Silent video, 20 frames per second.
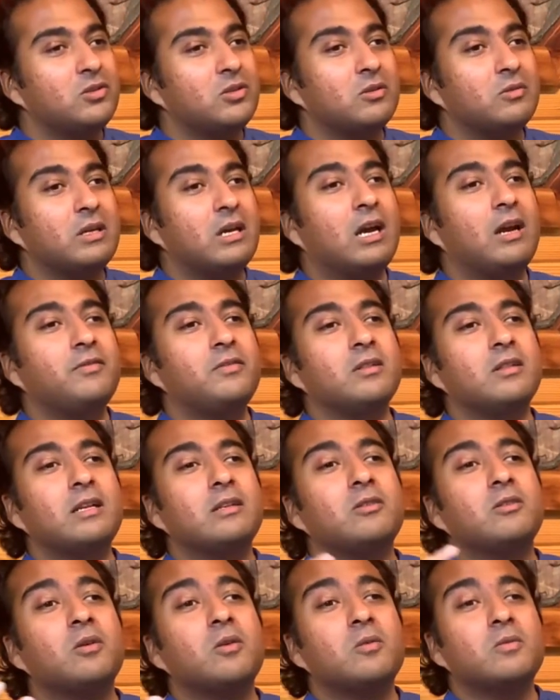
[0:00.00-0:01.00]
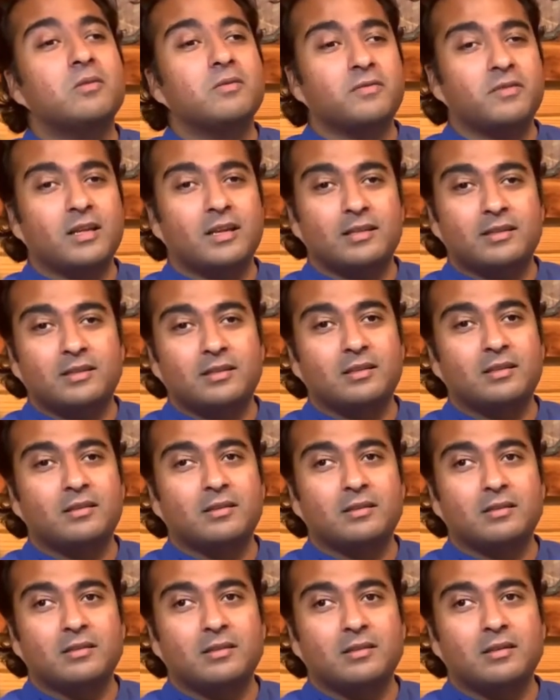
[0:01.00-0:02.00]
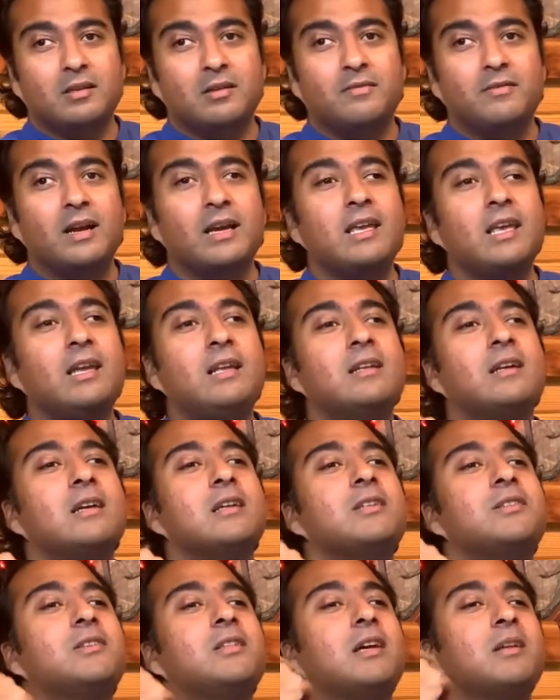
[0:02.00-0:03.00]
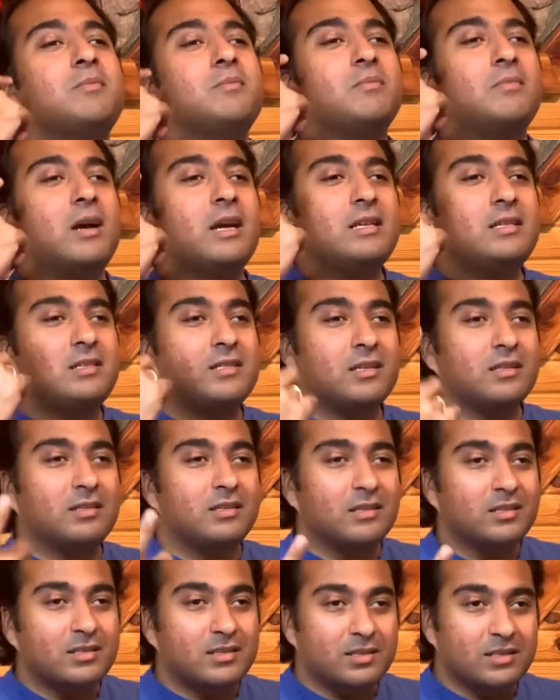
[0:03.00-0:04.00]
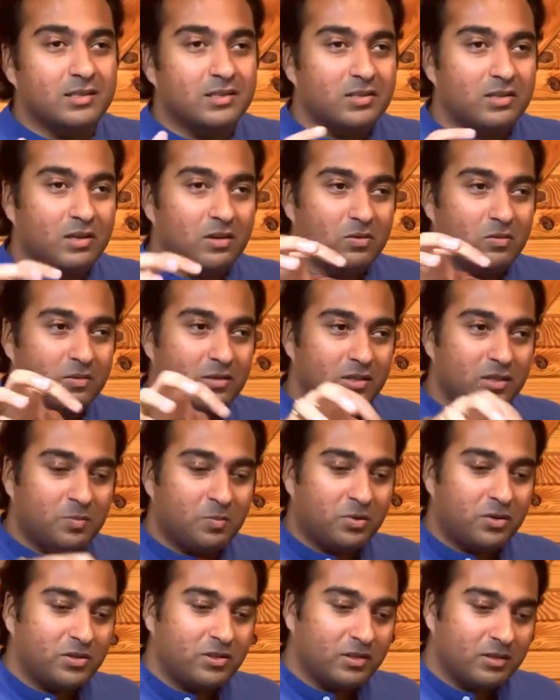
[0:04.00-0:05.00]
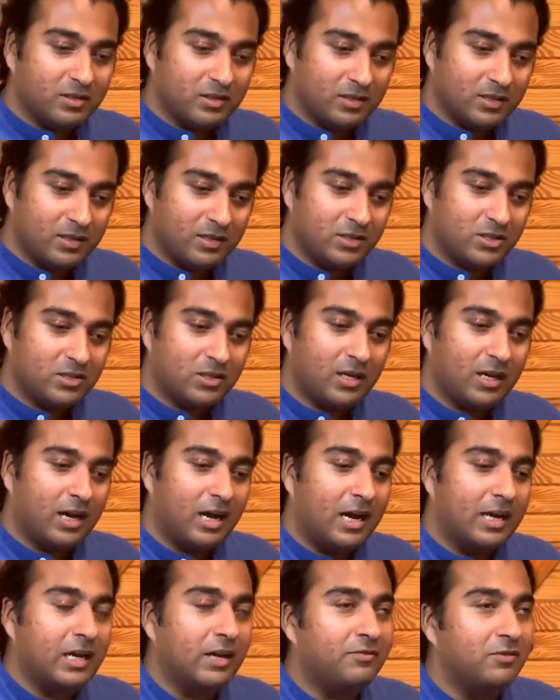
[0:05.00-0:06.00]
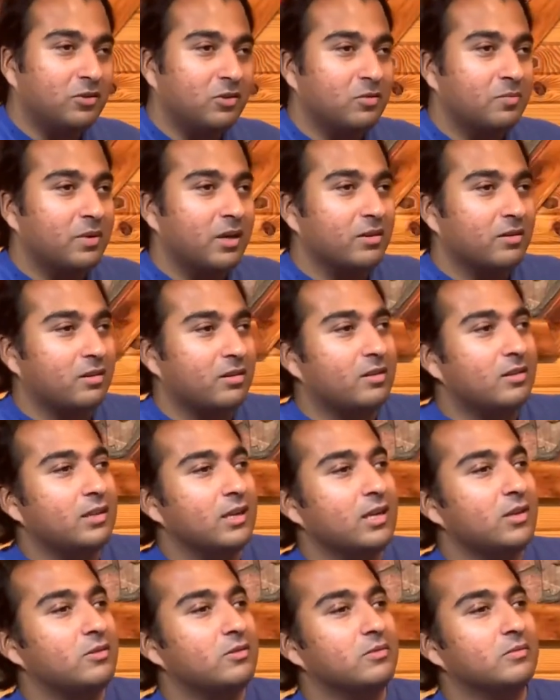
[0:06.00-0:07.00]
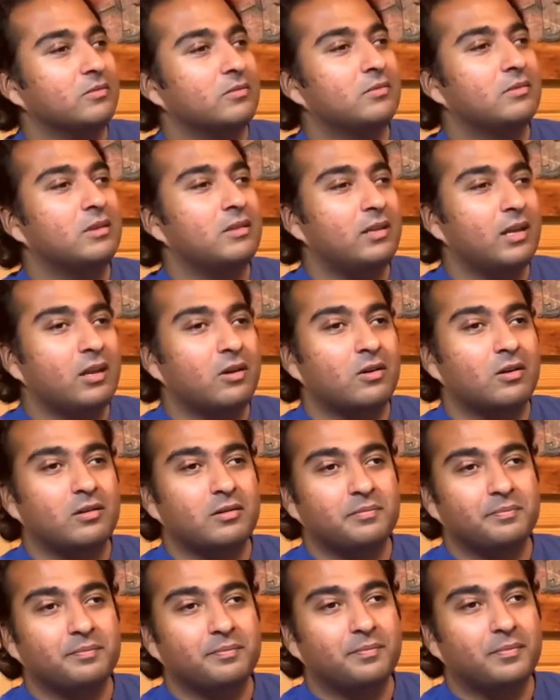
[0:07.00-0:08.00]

So you have to let go of that. Recognize that mindset that says, oh, this person is this, I have to do better than they do. They are.